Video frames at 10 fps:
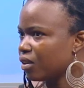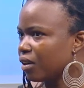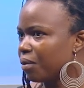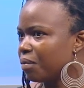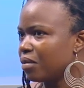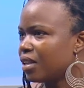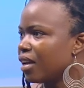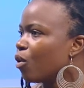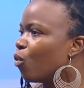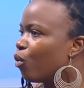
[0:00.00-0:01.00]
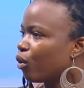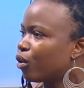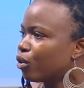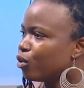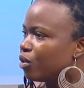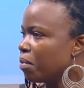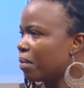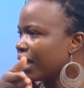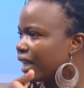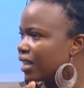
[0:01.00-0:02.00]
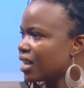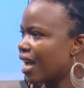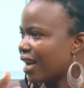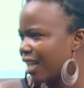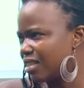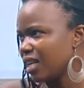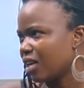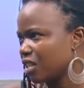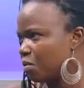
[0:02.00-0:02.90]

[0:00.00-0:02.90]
um, take a walk to the market at 19 hours